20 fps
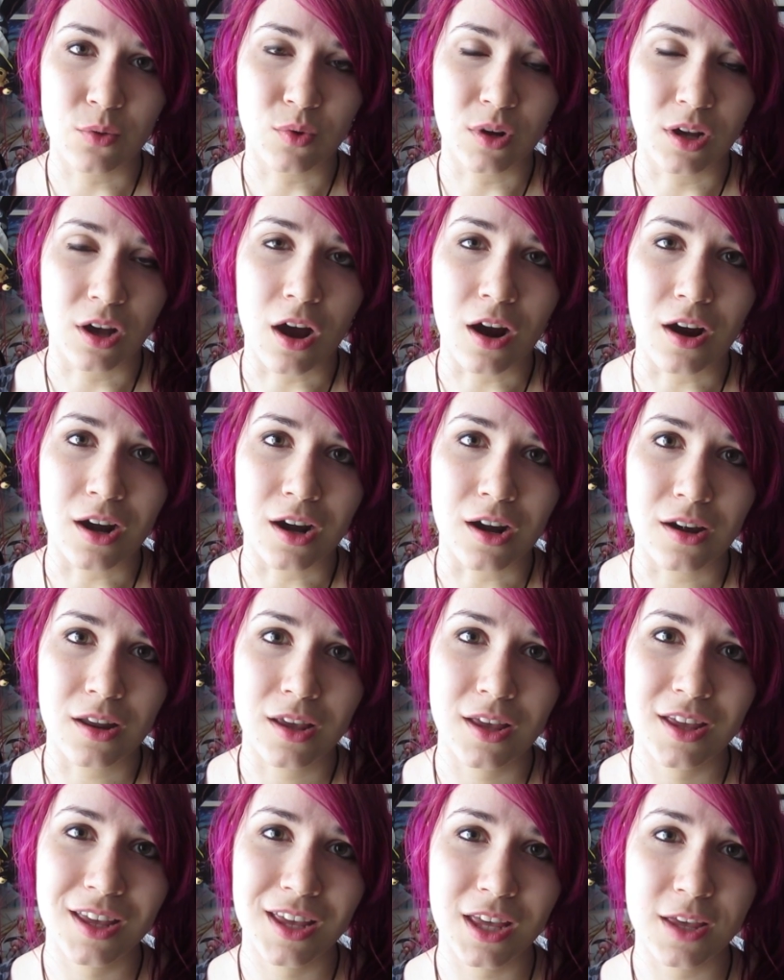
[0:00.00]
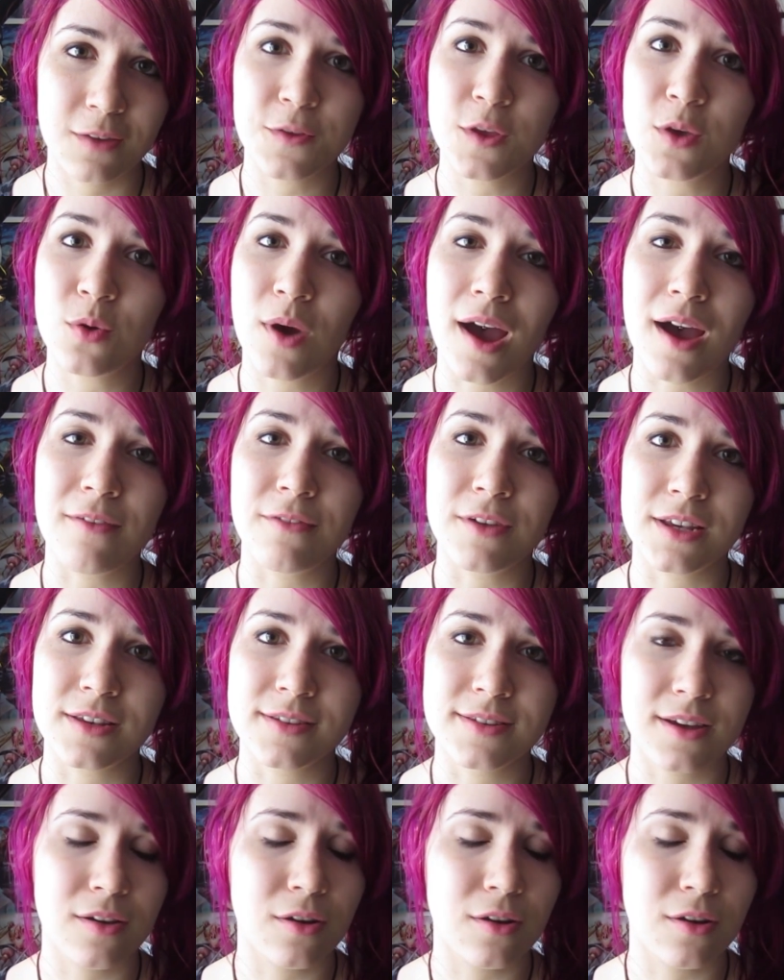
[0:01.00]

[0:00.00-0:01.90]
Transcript: regard. If you haven't,